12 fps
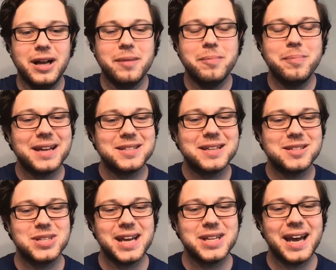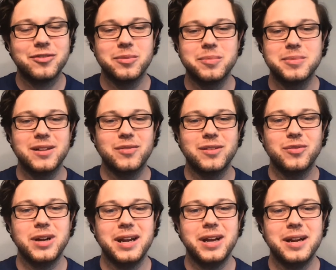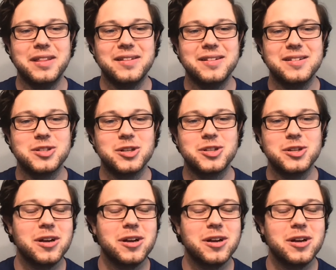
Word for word: I'm Pastor Zach from Taylorville United Methodist Church,